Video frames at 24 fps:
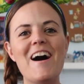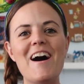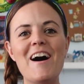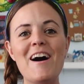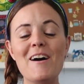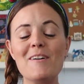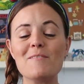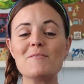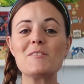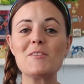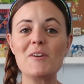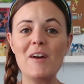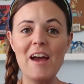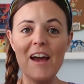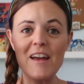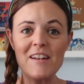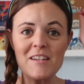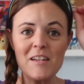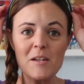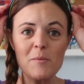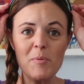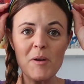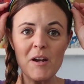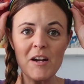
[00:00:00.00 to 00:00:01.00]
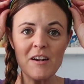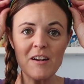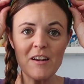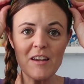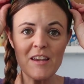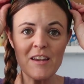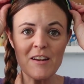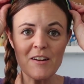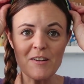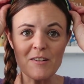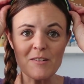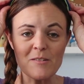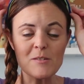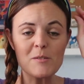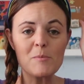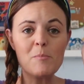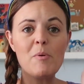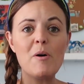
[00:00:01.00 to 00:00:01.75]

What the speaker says: So I had to get a pair of ears,